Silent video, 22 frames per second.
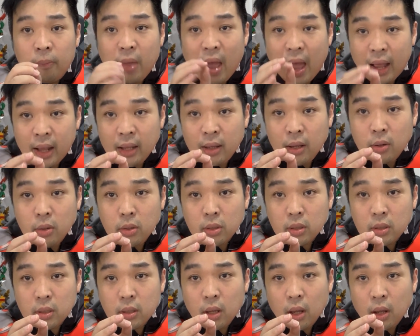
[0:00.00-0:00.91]

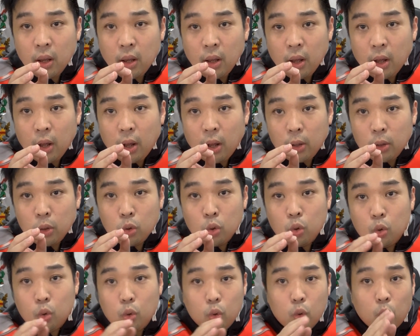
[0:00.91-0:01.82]
angles
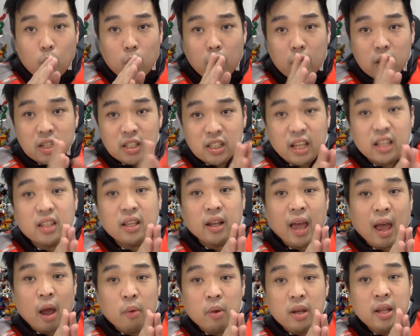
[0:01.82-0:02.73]
to stick the
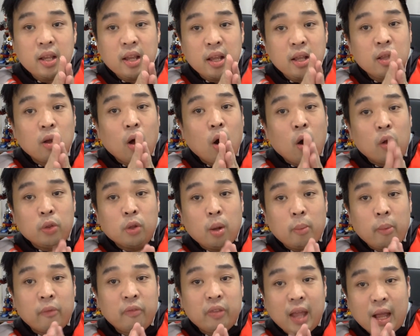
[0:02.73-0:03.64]
LED on
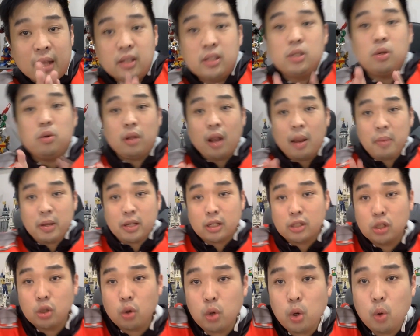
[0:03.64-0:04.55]
top of that. So let me
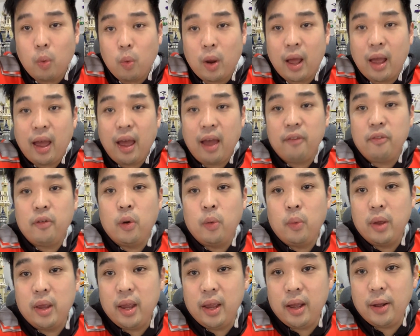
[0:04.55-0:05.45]
just show you what I have over
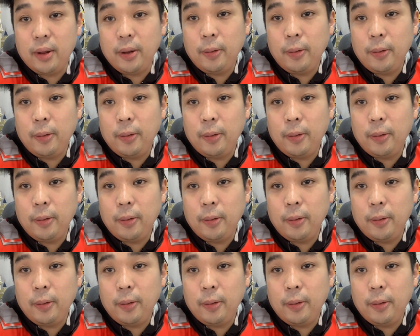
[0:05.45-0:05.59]
here.